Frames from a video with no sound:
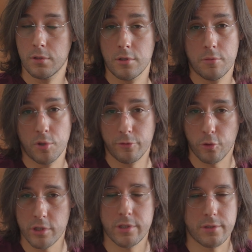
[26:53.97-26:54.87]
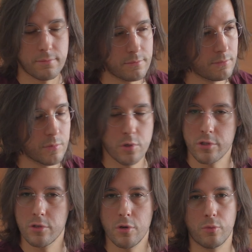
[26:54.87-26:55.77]
But of course, there's
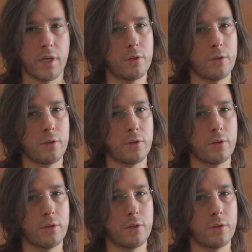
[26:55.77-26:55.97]
no right